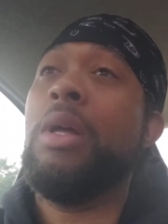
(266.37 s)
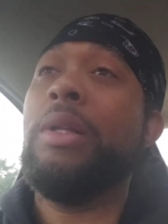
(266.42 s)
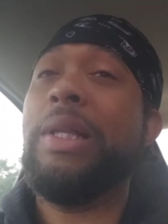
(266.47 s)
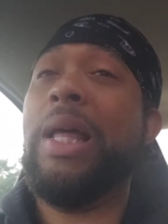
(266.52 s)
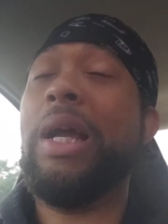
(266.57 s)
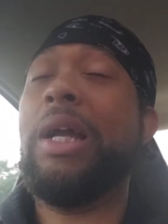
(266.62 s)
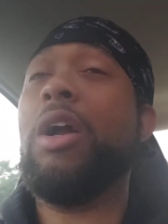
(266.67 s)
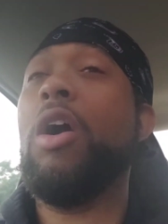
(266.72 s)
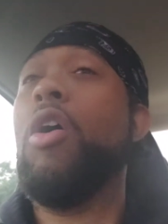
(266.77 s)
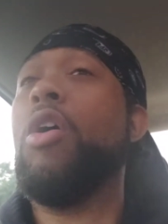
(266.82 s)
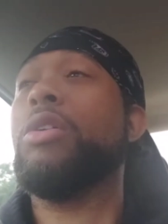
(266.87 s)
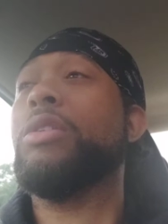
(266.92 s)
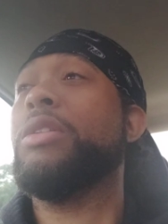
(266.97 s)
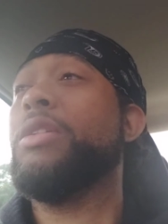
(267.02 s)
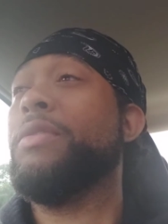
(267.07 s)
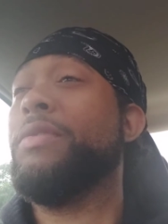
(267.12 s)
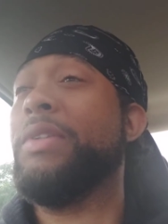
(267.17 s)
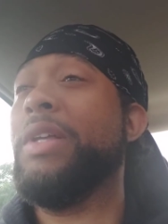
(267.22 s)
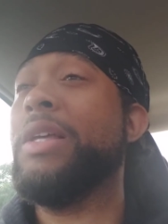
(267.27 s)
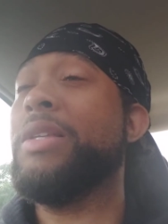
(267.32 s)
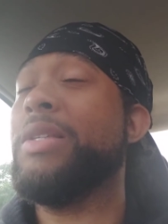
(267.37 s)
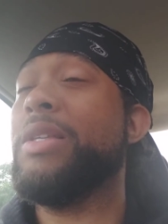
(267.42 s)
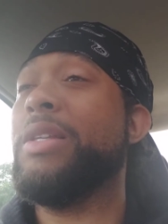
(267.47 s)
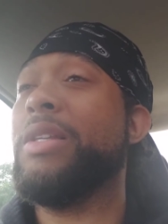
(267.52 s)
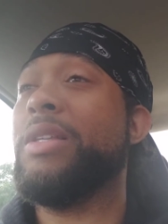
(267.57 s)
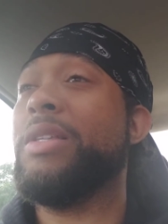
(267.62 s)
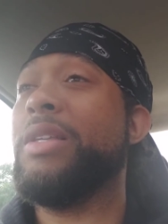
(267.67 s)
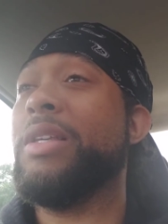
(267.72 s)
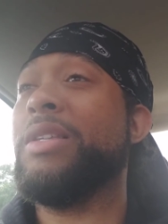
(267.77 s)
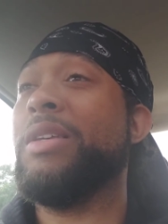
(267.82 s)
that cognitive
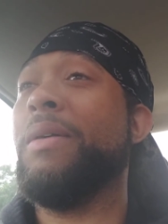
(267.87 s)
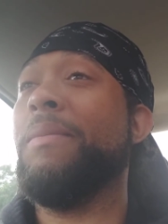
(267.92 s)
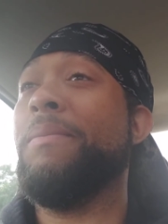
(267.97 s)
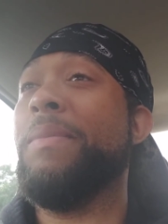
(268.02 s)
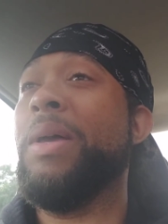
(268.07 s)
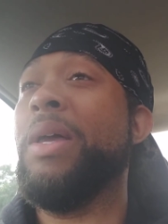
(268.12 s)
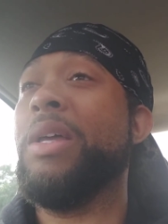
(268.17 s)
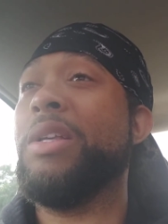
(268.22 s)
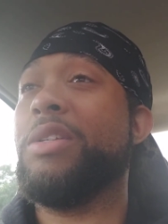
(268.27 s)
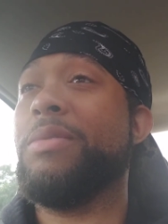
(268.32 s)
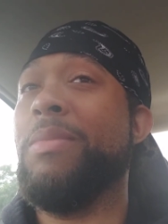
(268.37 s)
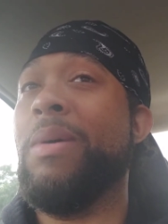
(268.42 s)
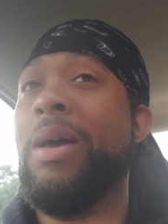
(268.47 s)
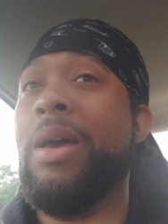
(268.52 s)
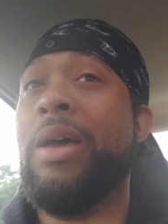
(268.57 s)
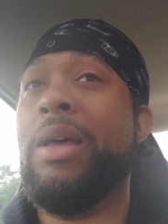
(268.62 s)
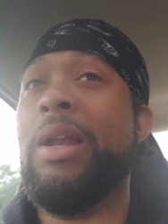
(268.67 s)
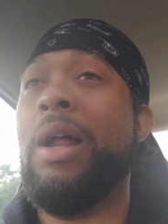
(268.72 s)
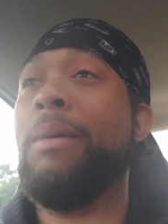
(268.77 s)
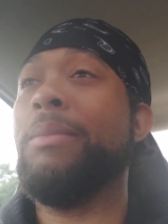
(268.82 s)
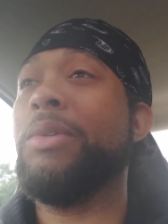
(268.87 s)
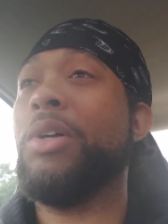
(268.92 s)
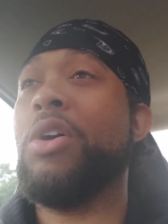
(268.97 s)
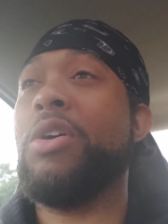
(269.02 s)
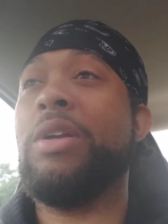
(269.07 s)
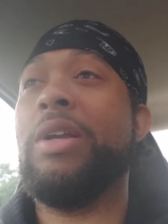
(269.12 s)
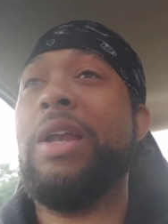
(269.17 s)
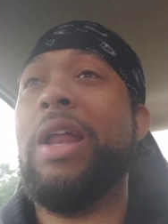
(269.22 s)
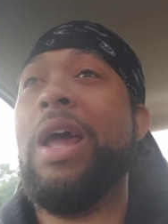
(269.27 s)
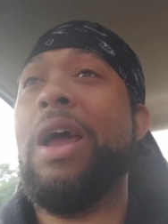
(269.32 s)
dissonance is a bitch, man. I'm
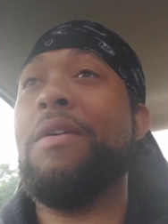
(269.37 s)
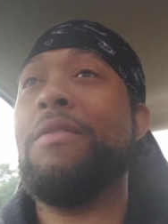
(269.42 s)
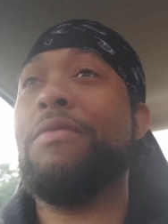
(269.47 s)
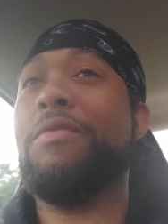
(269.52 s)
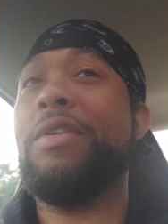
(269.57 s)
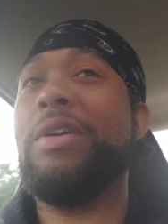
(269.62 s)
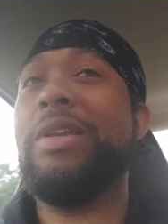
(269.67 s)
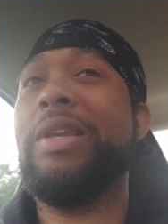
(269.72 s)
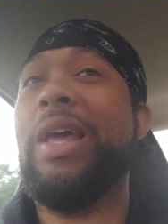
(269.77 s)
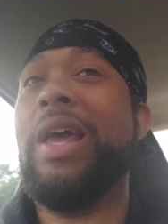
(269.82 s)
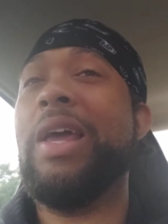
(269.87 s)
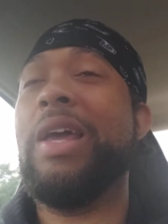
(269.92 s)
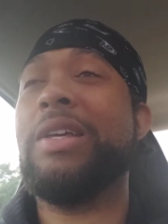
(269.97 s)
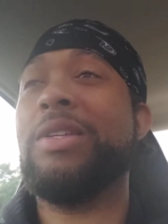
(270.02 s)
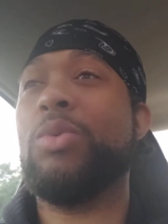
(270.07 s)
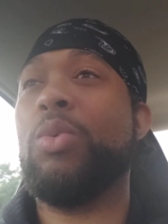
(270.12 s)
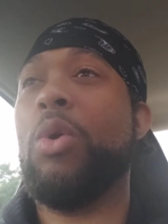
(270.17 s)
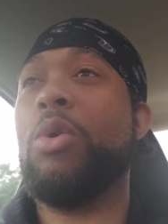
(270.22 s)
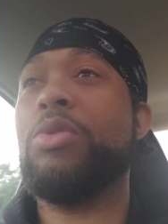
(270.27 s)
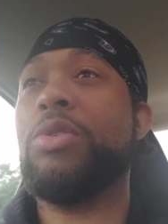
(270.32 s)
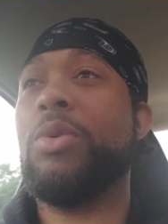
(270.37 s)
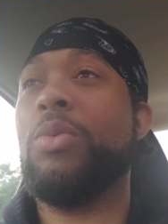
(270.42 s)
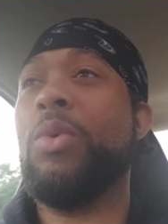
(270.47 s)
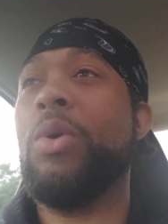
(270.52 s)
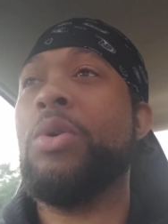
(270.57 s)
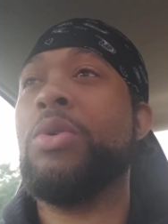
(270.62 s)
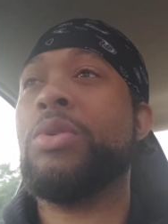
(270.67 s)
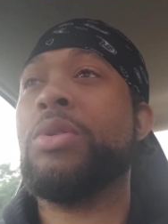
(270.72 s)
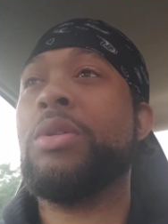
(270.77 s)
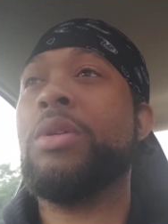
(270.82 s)
learning every day. It's worse and
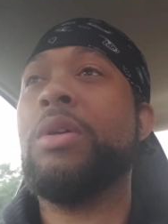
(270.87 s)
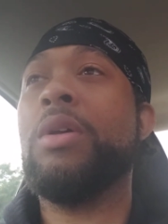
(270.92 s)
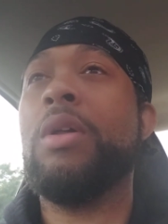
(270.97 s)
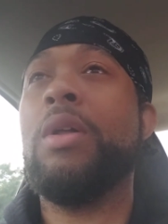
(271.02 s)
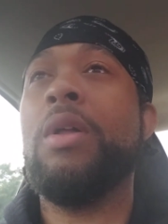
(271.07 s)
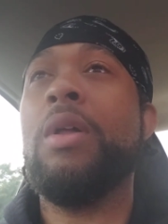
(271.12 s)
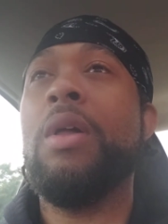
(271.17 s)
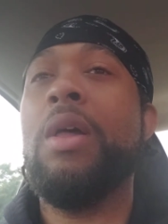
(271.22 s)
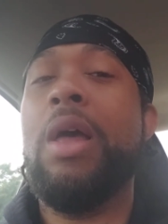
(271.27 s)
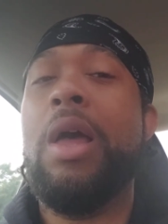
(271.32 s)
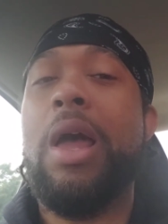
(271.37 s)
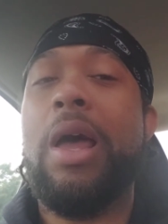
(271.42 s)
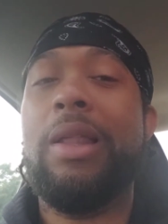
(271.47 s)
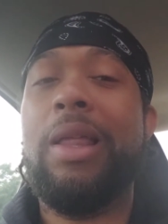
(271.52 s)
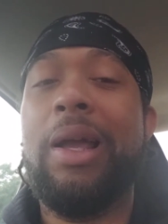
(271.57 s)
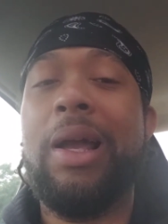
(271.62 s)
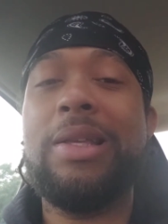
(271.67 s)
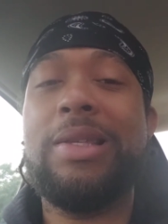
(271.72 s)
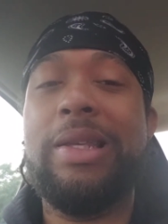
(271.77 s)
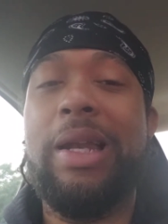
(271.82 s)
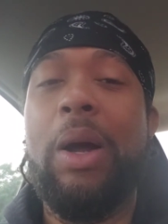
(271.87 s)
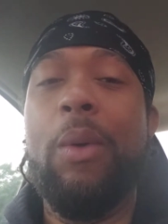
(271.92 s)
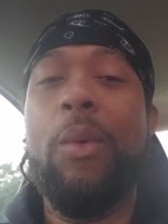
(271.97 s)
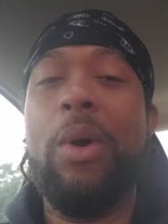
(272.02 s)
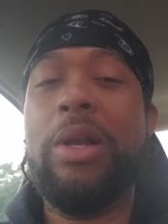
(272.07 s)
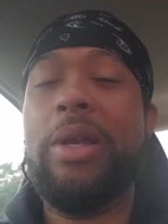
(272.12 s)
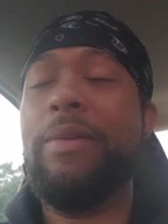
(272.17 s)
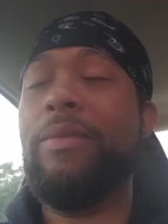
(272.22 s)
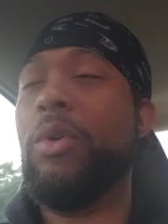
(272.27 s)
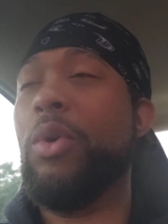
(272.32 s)
worse. And like I said, I
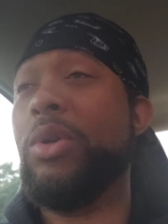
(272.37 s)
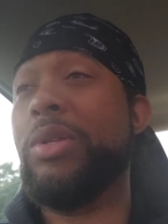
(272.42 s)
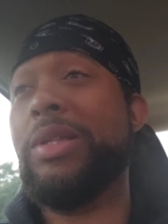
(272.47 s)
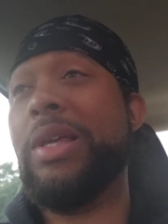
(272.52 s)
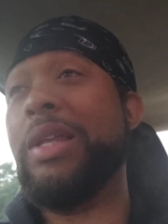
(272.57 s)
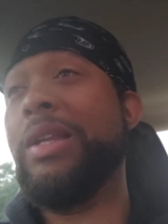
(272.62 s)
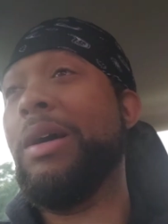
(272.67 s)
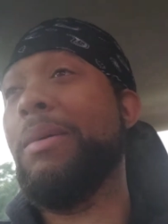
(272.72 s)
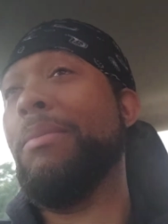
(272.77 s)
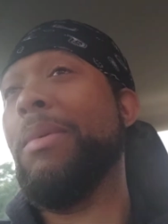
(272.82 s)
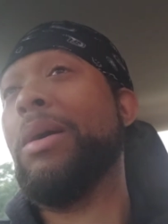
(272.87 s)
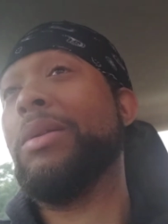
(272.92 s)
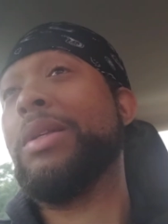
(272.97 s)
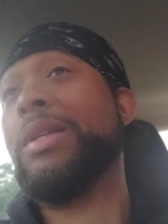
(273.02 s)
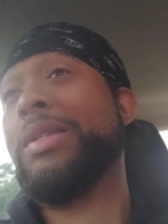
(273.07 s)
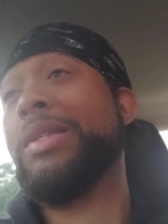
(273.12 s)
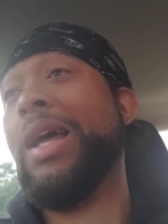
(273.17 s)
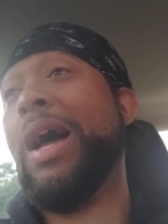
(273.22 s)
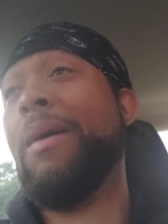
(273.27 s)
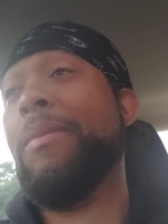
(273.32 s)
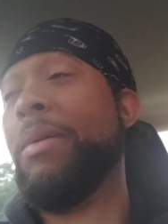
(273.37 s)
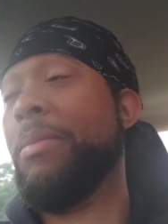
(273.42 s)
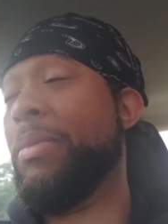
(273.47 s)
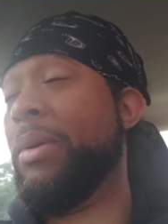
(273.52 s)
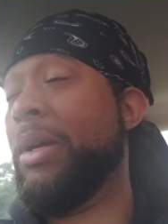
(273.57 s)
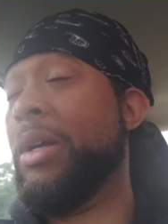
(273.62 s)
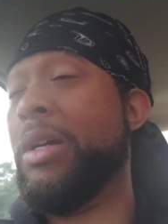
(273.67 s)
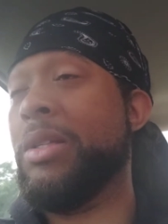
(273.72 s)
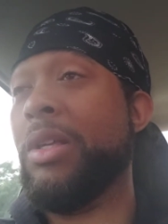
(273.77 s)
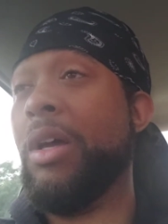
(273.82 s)
wasn't even going to say nothing about this topic,
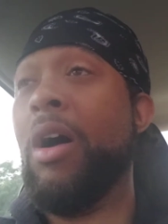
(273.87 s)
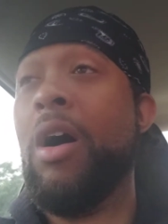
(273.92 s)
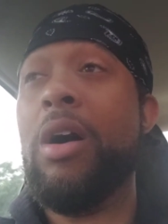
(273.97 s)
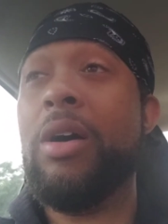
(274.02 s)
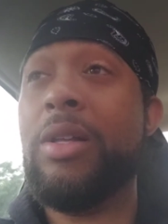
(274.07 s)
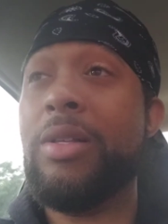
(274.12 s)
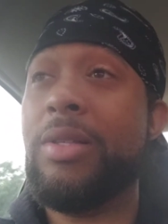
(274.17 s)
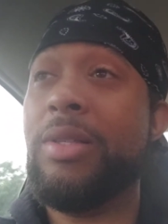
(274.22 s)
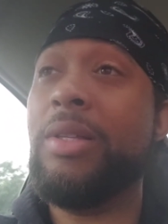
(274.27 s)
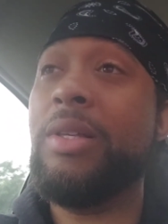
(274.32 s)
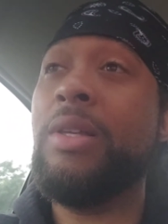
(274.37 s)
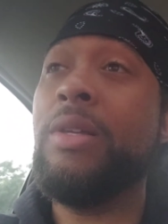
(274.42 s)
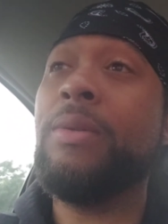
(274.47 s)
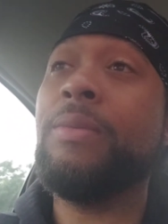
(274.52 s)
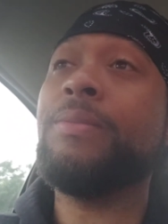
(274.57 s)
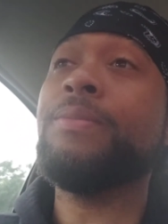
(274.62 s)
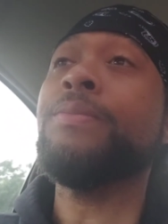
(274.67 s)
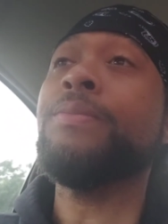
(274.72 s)
because honestly,